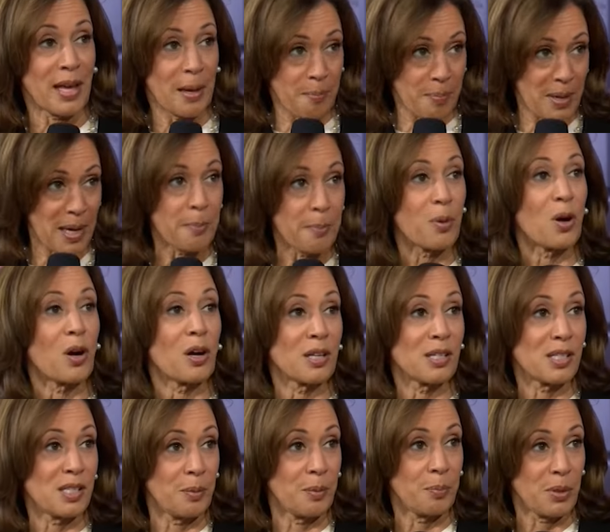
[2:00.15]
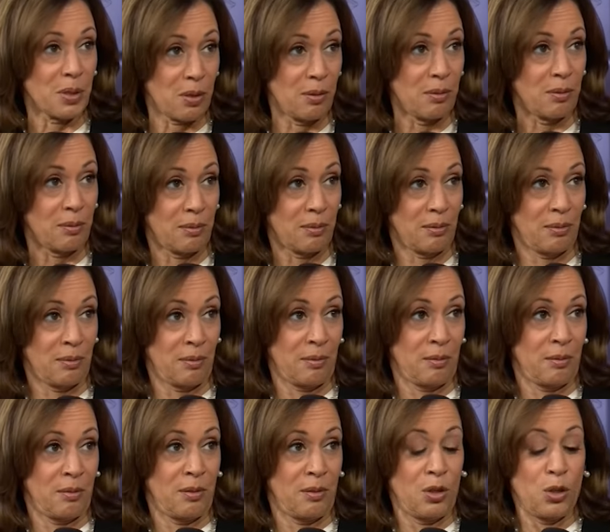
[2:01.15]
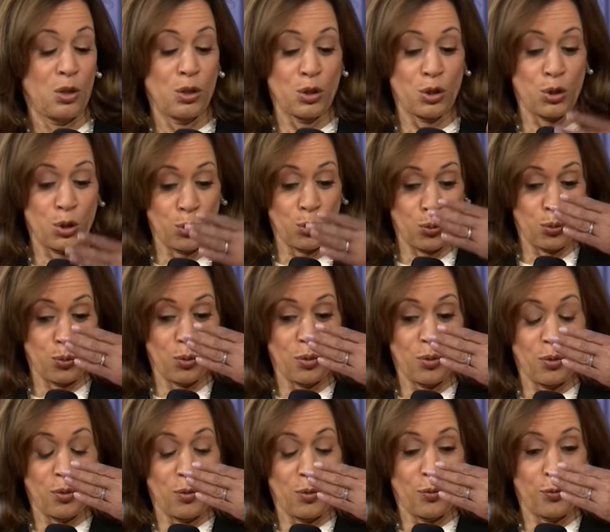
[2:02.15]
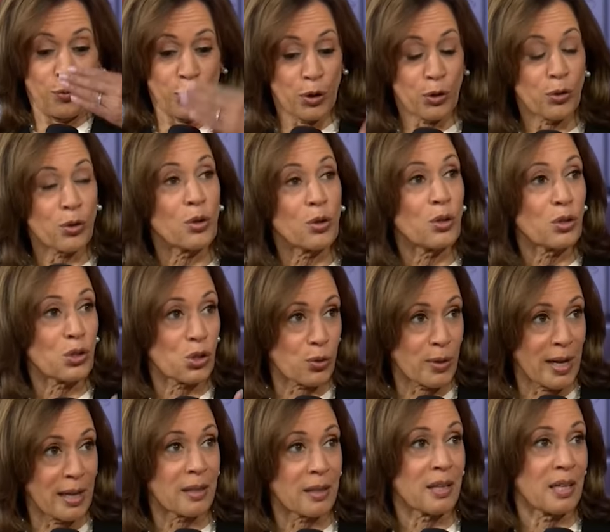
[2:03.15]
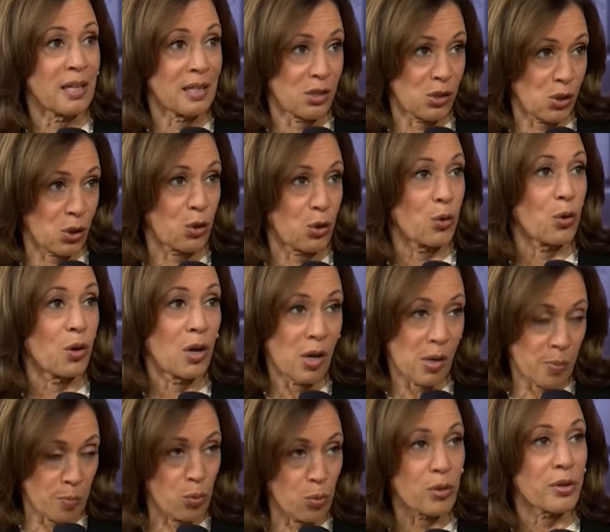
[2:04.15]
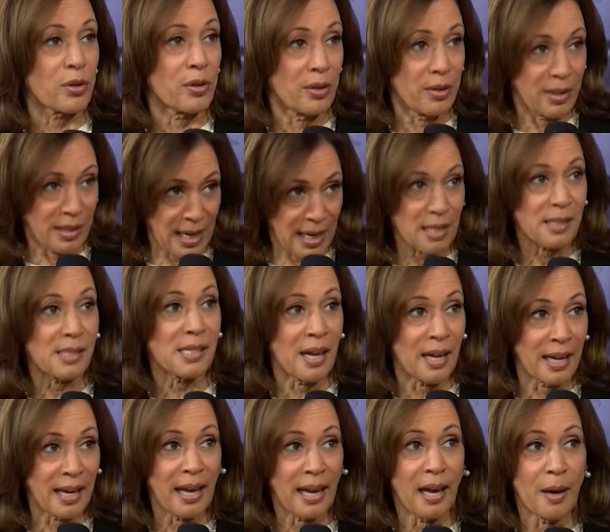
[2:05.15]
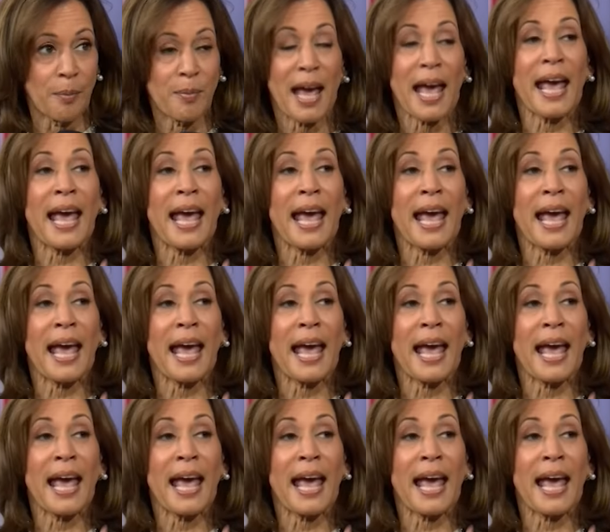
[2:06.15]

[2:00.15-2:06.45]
that bipartisan bill to further strengthen and secure our border. Yes, I am.